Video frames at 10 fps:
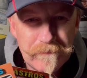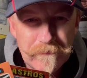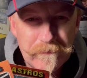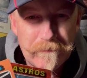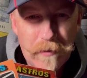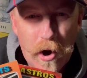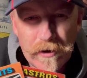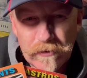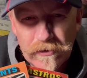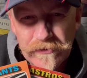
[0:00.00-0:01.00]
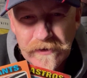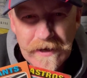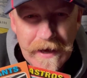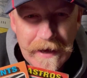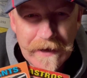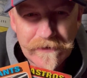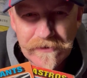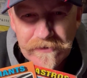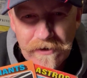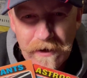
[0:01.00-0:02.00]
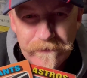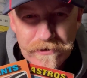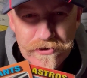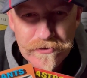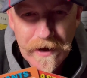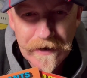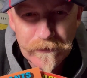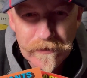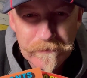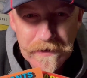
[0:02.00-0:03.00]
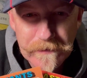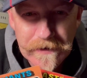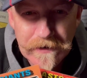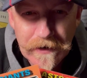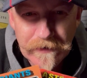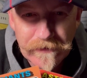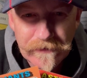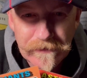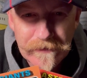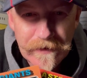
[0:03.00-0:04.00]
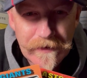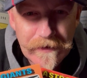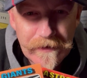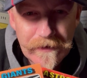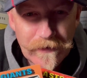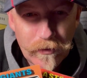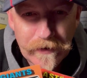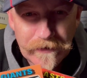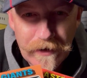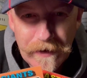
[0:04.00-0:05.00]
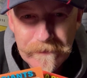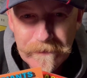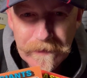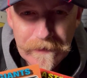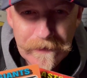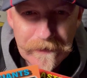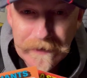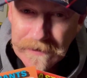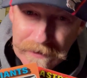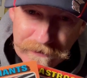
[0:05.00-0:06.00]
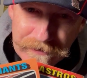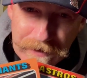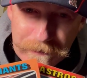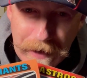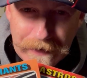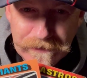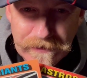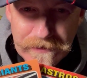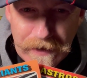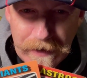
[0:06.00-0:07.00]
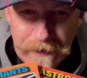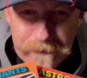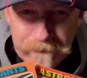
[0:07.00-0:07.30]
bottles and cans and stuff and shoot at them with BB guns and whatnot. Like kids did back in the day.